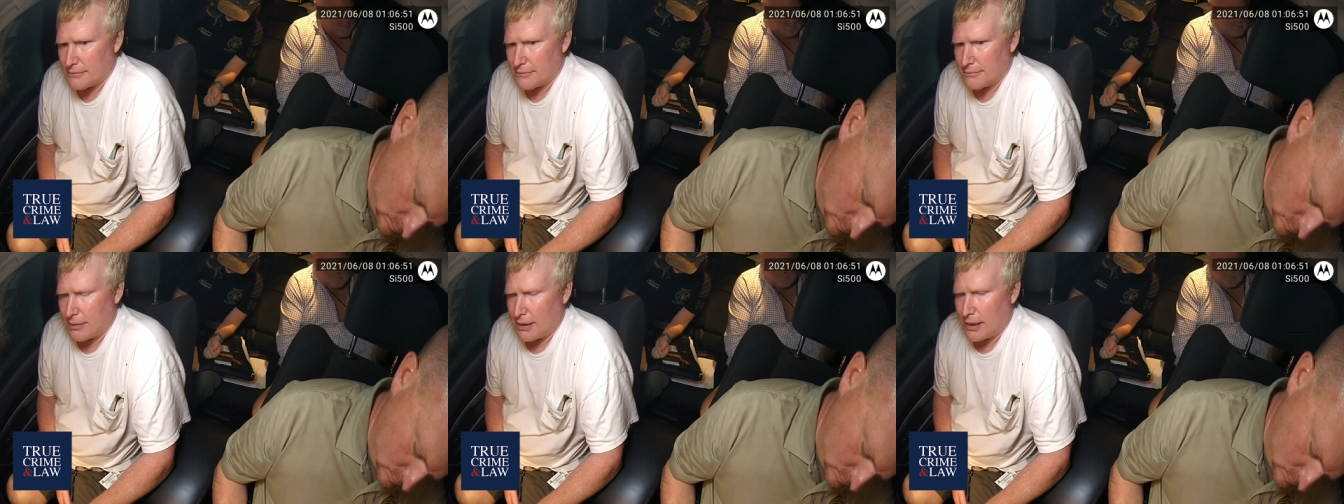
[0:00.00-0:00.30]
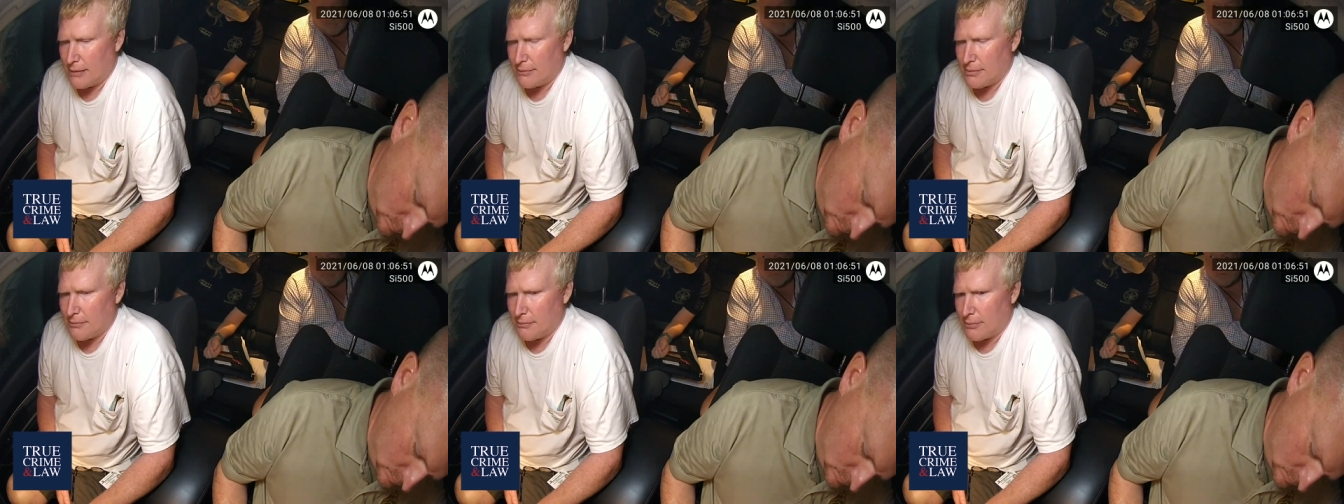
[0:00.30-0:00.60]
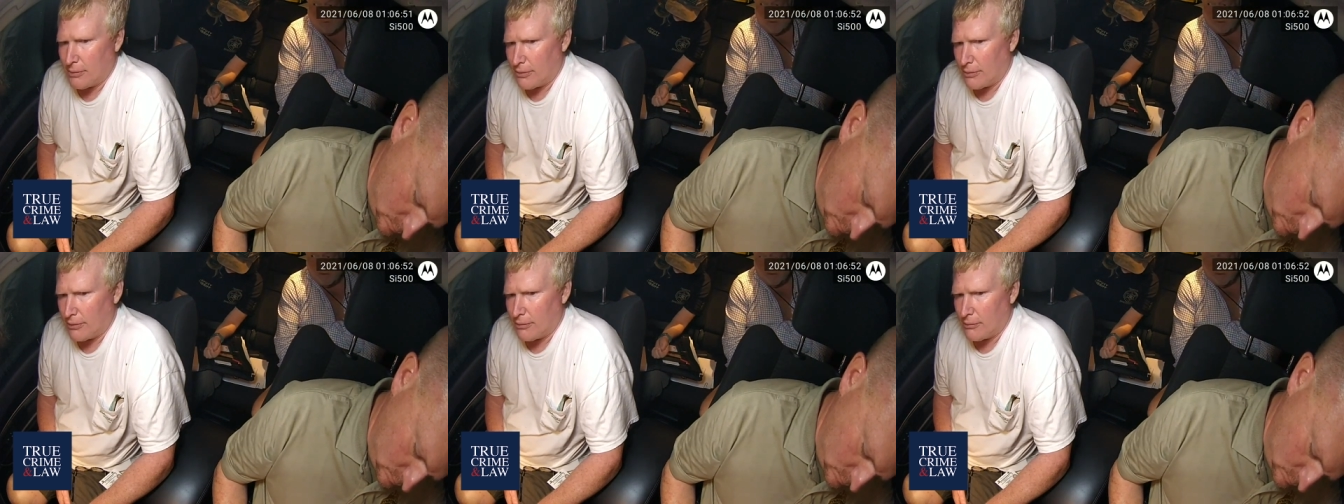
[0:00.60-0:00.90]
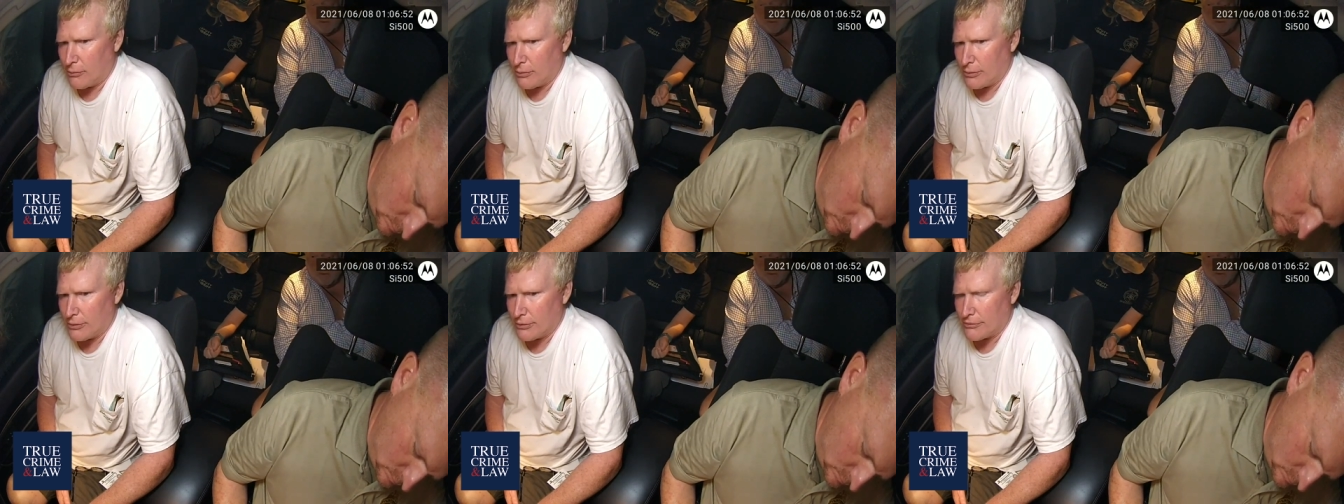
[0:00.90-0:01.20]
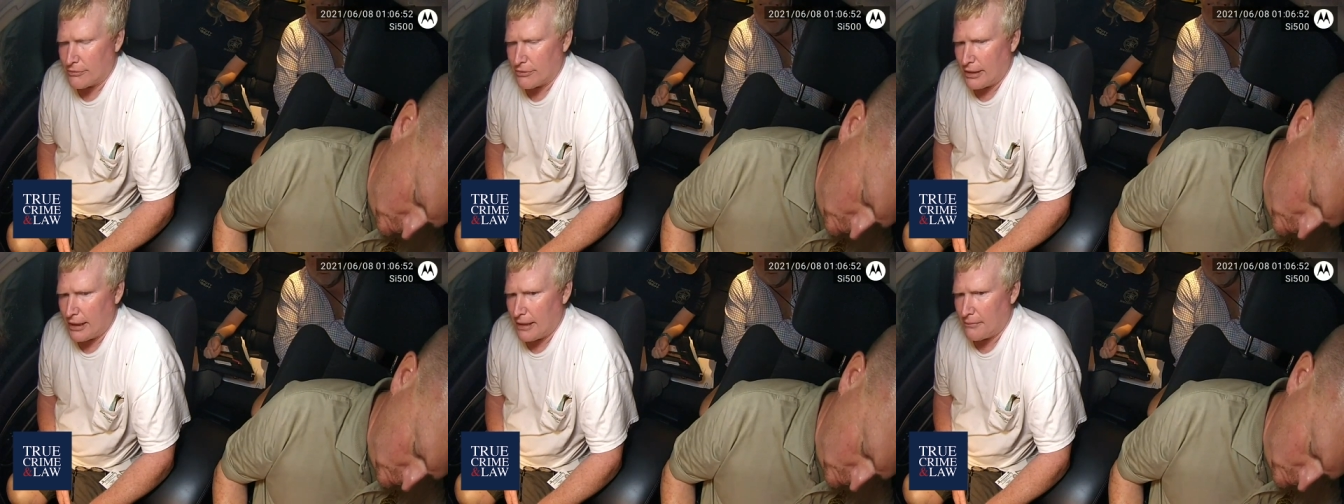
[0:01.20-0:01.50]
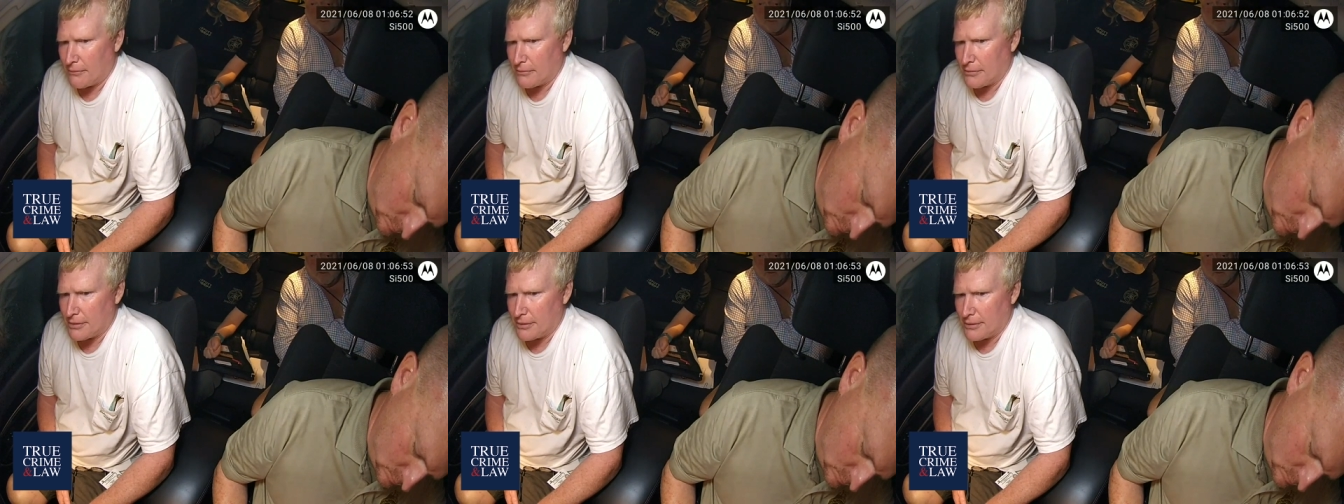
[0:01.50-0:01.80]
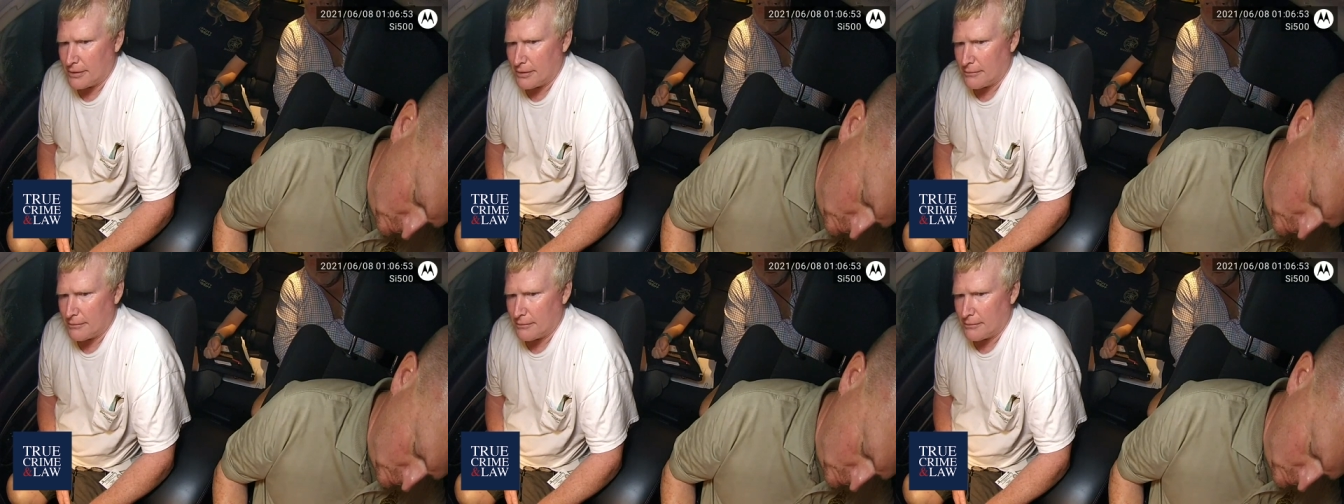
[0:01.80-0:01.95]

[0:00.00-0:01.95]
Bobby Boyle, Will Chapman,